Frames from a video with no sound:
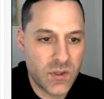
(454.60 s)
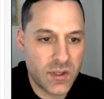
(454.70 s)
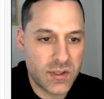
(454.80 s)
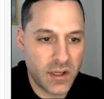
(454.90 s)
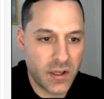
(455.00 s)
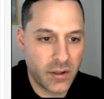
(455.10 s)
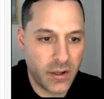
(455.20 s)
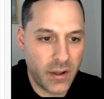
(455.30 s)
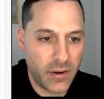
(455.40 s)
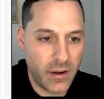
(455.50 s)
So you see here,
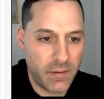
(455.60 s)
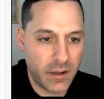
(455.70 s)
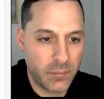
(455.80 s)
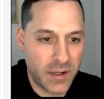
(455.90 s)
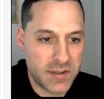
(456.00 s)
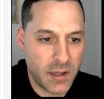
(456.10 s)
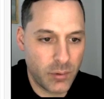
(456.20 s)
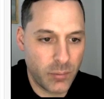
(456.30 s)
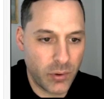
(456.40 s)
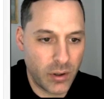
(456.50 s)
now that I've added my
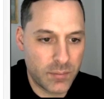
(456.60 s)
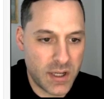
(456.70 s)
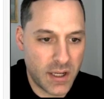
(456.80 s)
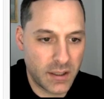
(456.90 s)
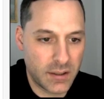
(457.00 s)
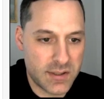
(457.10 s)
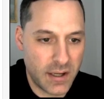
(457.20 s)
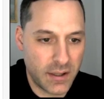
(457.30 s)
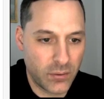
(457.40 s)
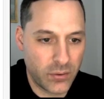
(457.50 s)
table prompt, I can
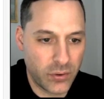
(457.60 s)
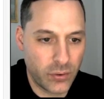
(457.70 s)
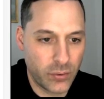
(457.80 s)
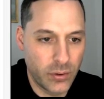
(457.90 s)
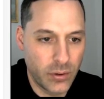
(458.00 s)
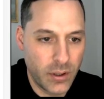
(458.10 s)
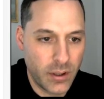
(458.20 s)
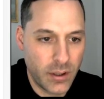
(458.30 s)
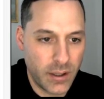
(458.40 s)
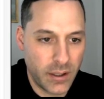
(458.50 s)
cycle through
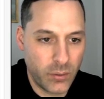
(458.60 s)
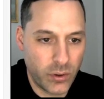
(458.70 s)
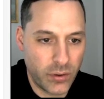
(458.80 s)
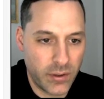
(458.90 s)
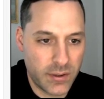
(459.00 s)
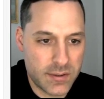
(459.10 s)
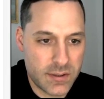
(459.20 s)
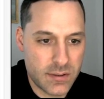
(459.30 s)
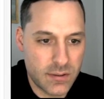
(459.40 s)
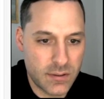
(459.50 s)
any one of
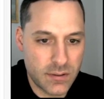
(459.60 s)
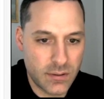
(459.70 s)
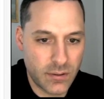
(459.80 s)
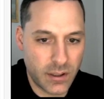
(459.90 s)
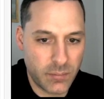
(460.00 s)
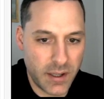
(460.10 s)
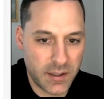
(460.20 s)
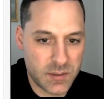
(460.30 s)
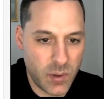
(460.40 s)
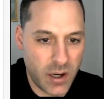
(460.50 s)
these. Look at my
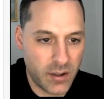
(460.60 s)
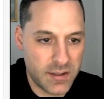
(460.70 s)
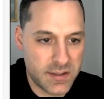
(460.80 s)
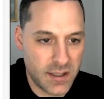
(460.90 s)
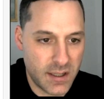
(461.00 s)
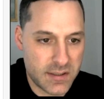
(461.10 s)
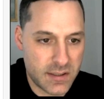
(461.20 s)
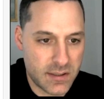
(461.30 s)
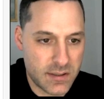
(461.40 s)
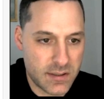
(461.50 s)
expired
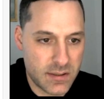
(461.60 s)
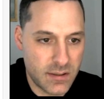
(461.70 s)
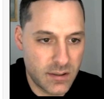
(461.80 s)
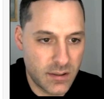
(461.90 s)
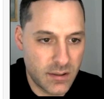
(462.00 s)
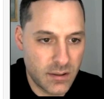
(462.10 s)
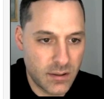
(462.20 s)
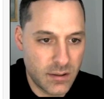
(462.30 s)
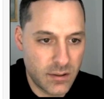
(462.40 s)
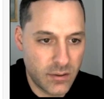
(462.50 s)
ETSs,
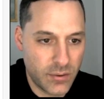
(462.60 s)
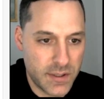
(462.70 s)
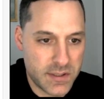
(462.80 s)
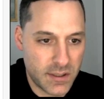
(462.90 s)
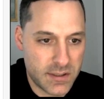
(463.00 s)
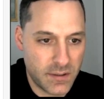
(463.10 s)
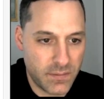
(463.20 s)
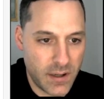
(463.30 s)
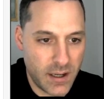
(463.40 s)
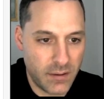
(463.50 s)

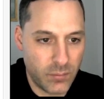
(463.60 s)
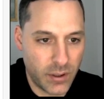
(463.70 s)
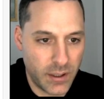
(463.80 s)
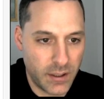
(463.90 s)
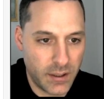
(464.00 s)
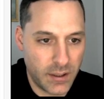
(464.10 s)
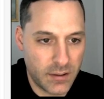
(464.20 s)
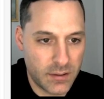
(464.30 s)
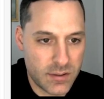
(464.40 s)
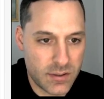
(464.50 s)
365,
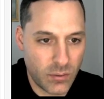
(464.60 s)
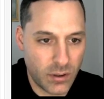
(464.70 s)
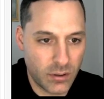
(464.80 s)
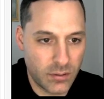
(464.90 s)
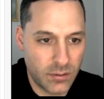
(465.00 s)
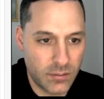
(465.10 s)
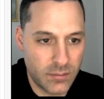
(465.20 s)
180, so on.